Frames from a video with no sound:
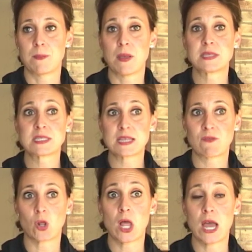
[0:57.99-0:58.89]

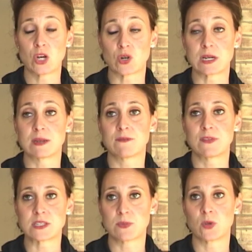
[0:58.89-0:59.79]
several hundred
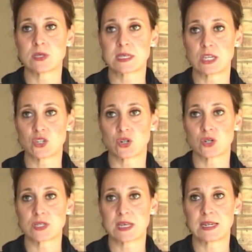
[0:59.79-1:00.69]
visible
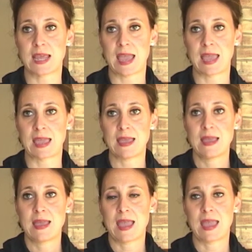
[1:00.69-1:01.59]
seizures a day,
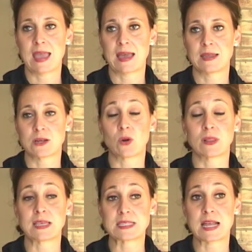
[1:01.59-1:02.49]
or at
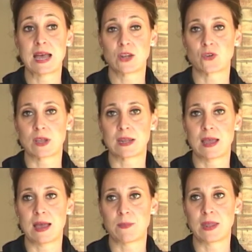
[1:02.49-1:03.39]
least 100
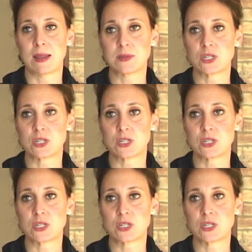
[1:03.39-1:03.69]
and up to